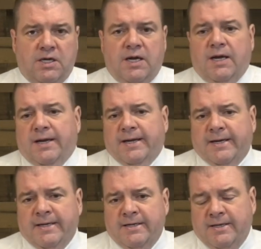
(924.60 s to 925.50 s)

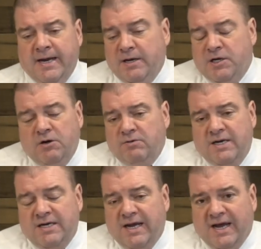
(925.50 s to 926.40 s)
And you don't
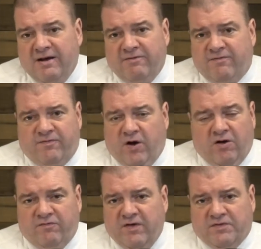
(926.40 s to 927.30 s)
need to have all
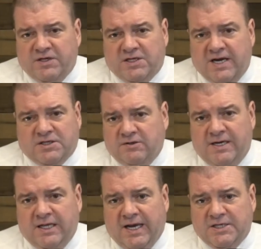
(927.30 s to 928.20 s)
50 states
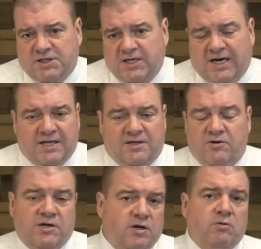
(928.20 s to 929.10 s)
legalize it to get there.
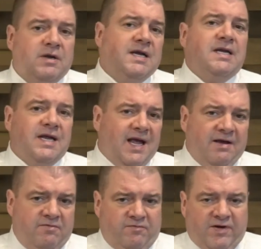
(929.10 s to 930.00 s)
You don't need to
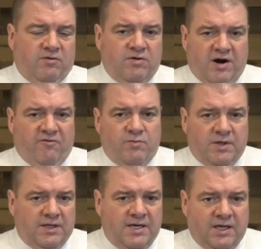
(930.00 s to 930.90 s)
have the federal government
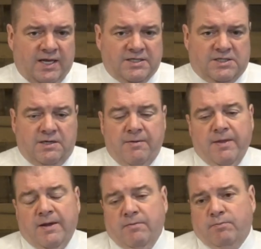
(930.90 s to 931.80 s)
legalize it.
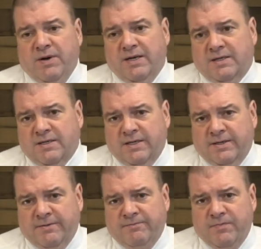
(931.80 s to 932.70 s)
But,
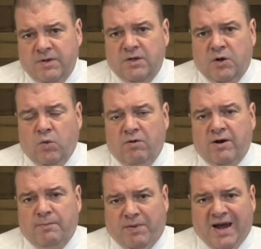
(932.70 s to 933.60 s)
we're on
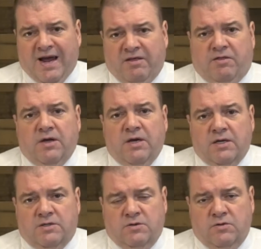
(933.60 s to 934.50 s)
a path
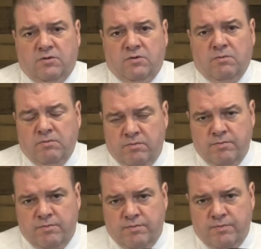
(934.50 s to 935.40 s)
to
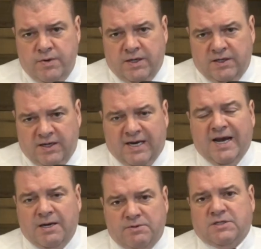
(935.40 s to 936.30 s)
the
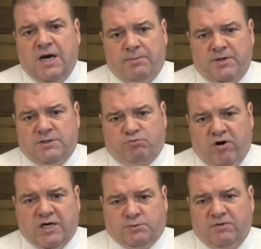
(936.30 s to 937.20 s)
cannabis companies
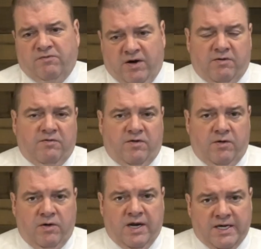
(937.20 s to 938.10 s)
prospering very,
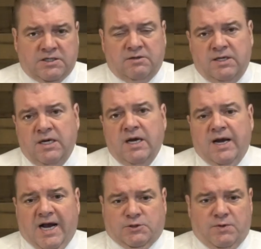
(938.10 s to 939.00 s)
very nicely
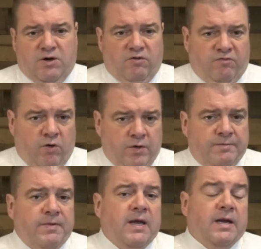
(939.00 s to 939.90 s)
as we go forward.
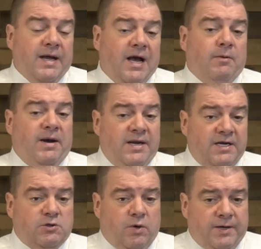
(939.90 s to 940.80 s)
Now, my
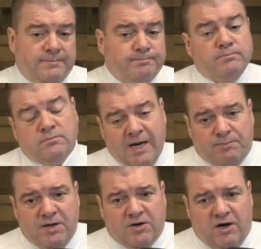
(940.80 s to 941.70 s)
next one might
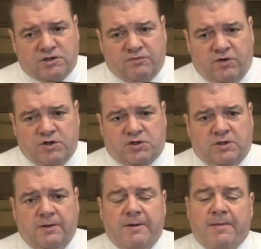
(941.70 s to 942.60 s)
be
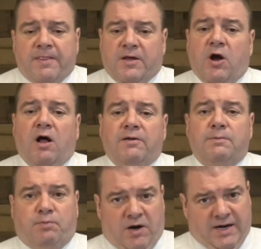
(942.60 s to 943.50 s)
controversial, the All
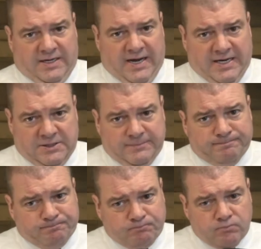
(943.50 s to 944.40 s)
In podcast,
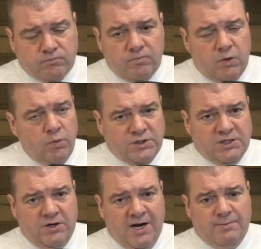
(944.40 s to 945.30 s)
which I
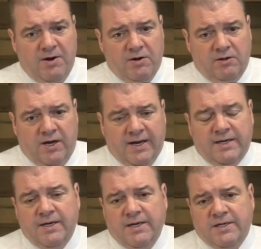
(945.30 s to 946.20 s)
talk about a lot.
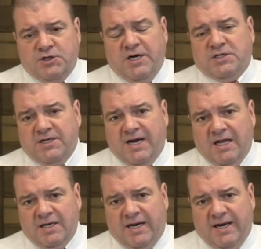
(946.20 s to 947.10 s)
Jason
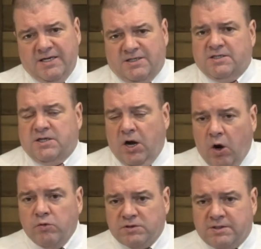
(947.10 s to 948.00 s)
Calacanis is the
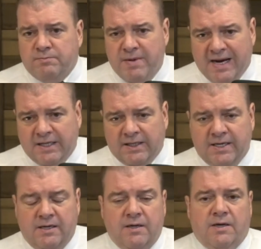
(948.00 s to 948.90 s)
host
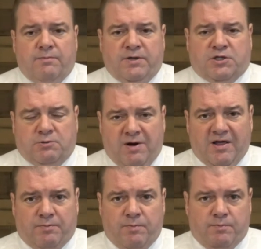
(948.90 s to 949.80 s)
mainly, but
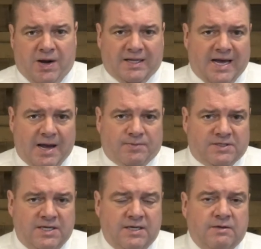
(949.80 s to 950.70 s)
Chamath
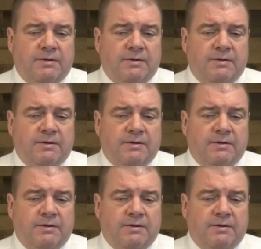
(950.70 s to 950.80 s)
Palihapitiya,